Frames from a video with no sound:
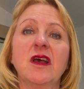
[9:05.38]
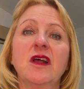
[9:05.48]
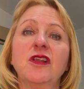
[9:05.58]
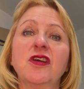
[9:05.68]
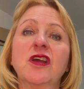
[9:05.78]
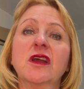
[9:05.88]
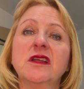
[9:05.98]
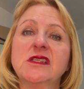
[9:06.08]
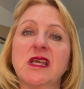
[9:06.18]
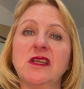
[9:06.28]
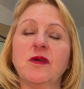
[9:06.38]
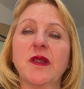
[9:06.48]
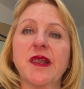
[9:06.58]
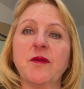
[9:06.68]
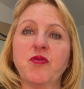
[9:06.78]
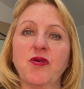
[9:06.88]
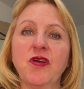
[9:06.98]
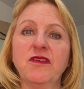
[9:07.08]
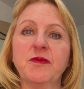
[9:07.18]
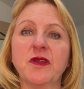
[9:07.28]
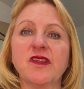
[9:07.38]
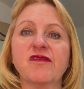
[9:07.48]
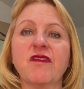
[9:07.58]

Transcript: Look at continuous improvements,